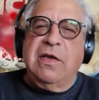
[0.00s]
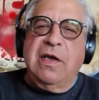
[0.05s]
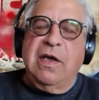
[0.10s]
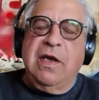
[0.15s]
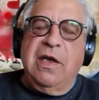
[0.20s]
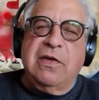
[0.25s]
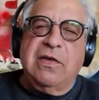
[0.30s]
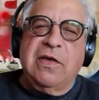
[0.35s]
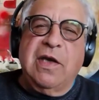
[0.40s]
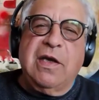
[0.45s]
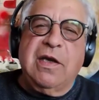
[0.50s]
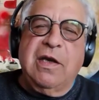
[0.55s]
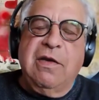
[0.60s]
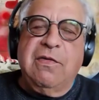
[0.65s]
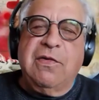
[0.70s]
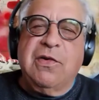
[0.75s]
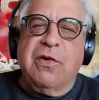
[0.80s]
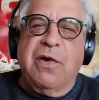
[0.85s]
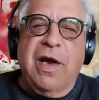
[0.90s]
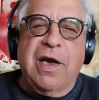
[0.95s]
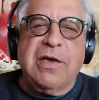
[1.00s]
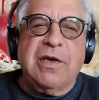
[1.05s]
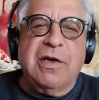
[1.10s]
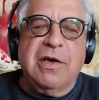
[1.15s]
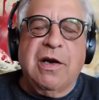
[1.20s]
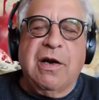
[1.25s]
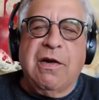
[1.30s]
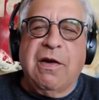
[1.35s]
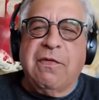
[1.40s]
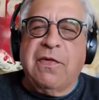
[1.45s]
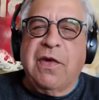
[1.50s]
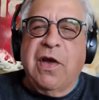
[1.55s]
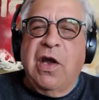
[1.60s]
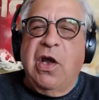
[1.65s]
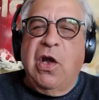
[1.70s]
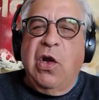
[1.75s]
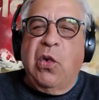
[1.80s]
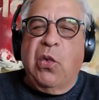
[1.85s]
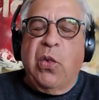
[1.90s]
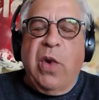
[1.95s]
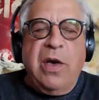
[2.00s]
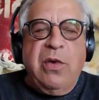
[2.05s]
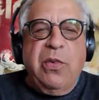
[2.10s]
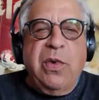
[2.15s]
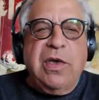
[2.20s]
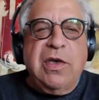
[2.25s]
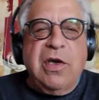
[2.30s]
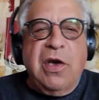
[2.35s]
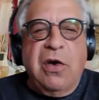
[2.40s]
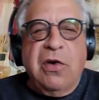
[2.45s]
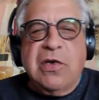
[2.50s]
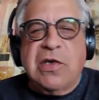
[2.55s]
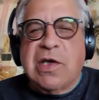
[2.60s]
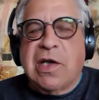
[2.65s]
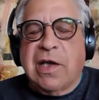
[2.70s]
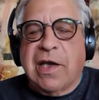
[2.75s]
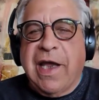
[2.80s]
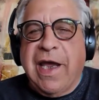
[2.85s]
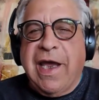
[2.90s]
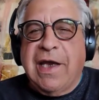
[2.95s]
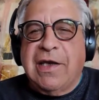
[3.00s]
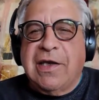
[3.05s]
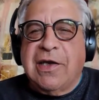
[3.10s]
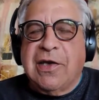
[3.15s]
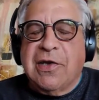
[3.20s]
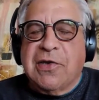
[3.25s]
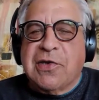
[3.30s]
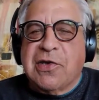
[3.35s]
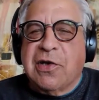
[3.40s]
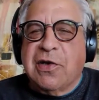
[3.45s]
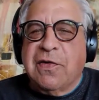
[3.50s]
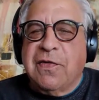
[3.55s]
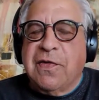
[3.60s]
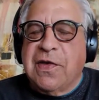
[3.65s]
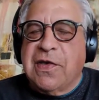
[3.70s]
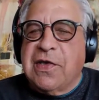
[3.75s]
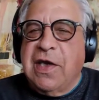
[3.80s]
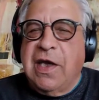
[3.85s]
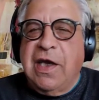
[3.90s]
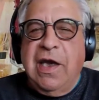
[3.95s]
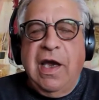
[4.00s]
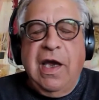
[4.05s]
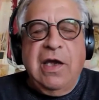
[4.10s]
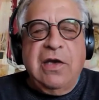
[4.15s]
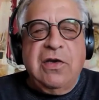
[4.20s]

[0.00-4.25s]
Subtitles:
the executive director of Redwood Coast Land Conservancy.